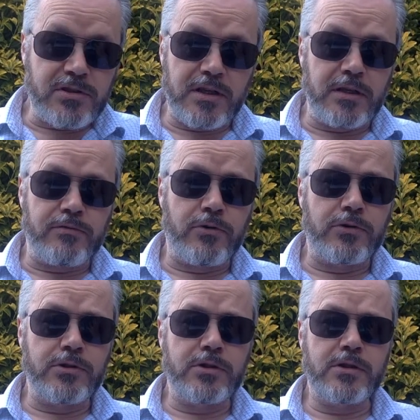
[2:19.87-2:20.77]
Steve
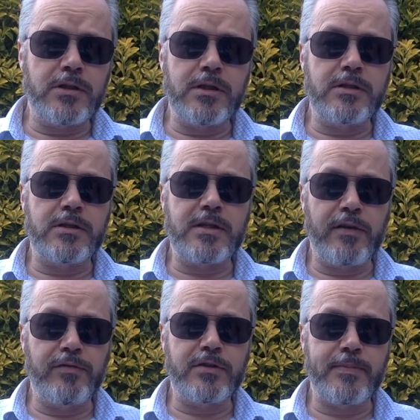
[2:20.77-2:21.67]
Rogers is a
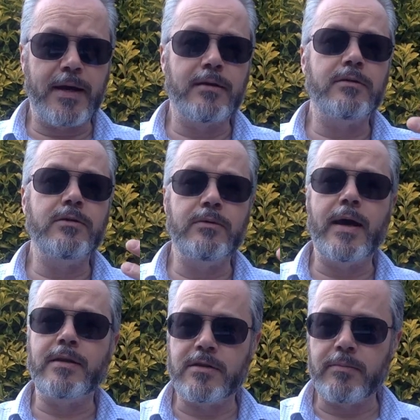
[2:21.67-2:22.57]
selfless man who
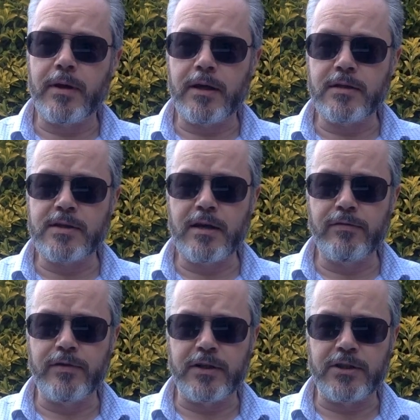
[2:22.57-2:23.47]
ends up making a
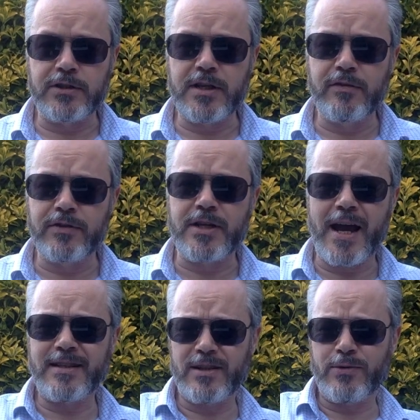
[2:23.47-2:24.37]
selfish act.